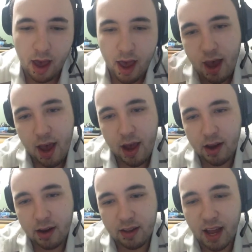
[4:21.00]

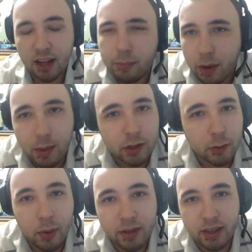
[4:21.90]
And that's pretty much
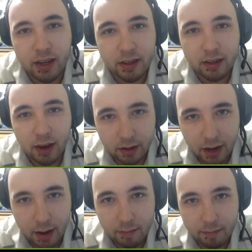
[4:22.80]
where we stayed the entire
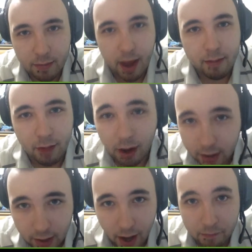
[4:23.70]
game. Okay, not
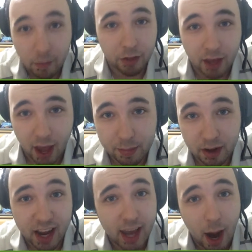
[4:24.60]
gonna lie, nothing
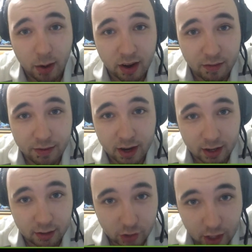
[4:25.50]
happened. I cowered in a
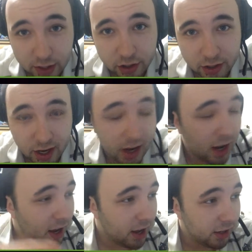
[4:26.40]
freaking trench
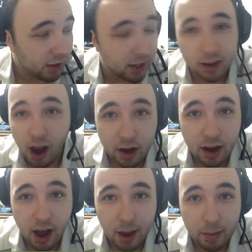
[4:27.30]
the entire
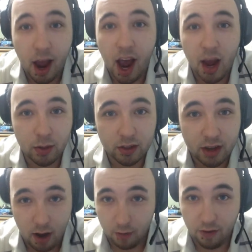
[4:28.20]
time. I was
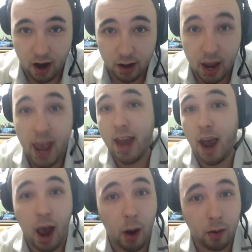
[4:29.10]
terrified and
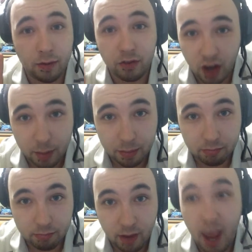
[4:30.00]
out of shape
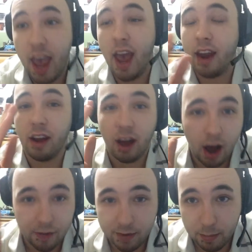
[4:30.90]
and
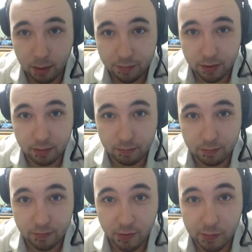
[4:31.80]
huffing and puffing
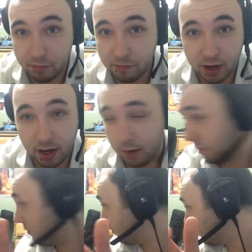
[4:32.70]
from a freaking
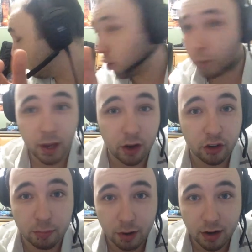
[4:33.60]
2-meter
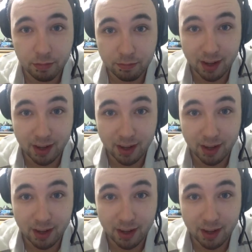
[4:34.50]
sprint.